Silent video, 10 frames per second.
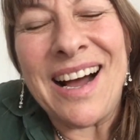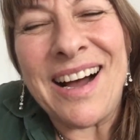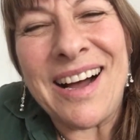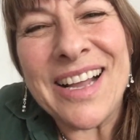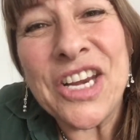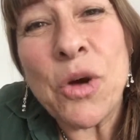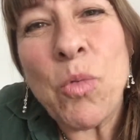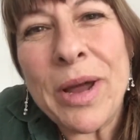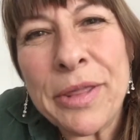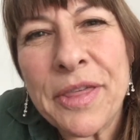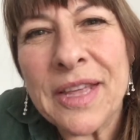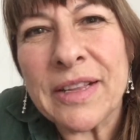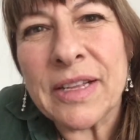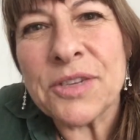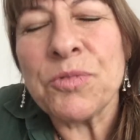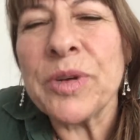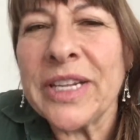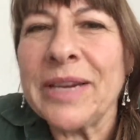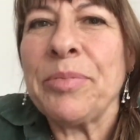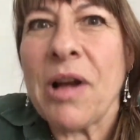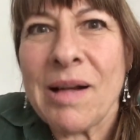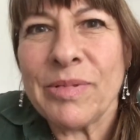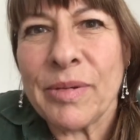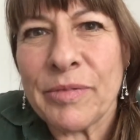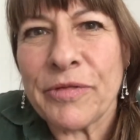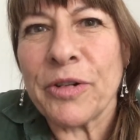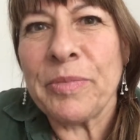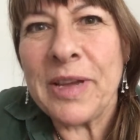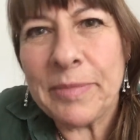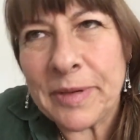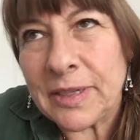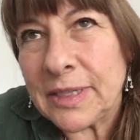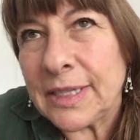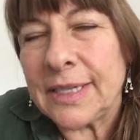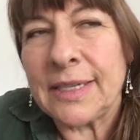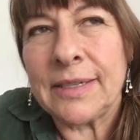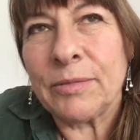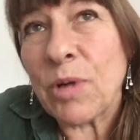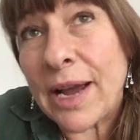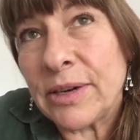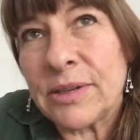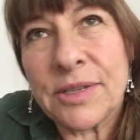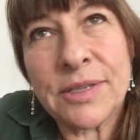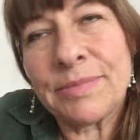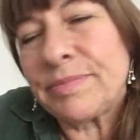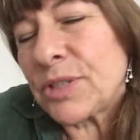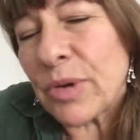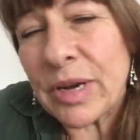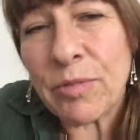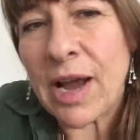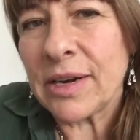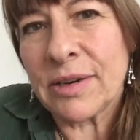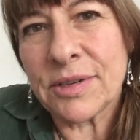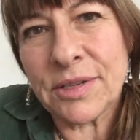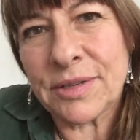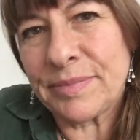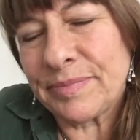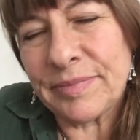One thing that is really a problem for people, writers, screenwriters,